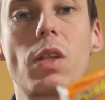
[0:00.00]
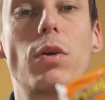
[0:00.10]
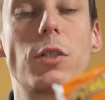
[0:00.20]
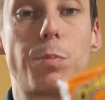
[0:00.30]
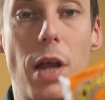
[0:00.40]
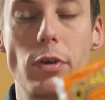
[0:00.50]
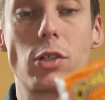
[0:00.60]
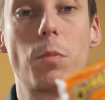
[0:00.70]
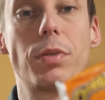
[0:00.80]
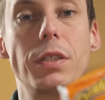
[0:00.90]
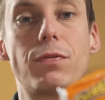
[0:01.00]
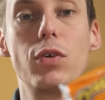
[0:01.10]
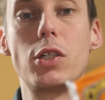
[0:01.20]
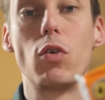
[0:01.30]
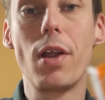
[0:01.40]
When its parent company
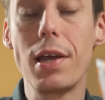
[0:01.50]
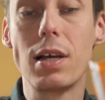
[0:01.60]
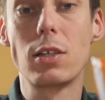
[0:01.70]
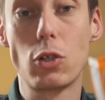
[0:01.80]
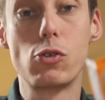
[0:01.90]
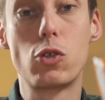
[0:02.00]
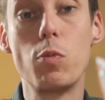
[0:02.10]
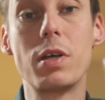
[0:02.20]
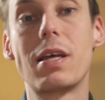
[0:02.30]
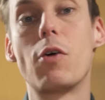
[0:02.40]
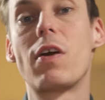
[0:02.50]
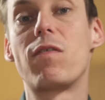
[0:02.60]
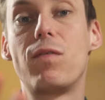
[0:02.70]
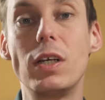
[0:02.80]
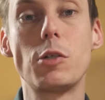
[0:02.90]
Frito-Lay asked consumers how they
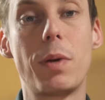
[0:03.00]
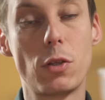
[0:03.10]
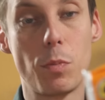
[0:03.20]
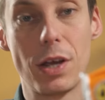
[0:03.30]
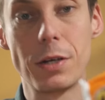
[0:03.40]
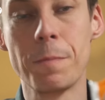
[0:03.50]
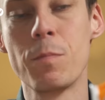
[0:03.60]
felt about the brand,